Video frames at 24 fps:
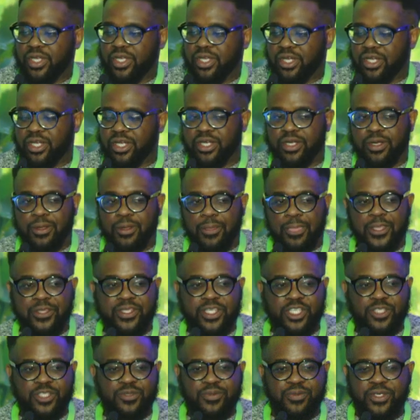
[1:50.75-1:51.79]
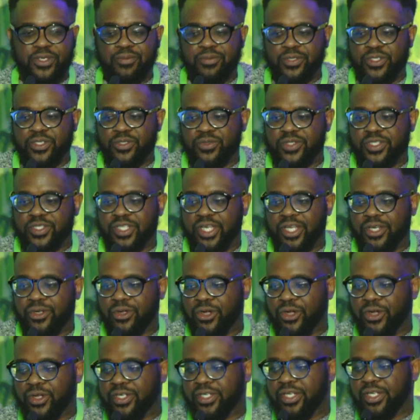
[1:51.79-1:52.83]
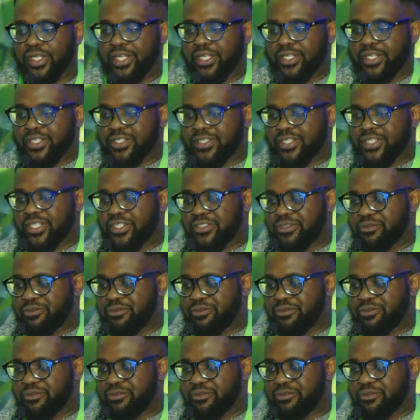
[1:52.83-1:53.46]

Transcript: The experiments were done on the St.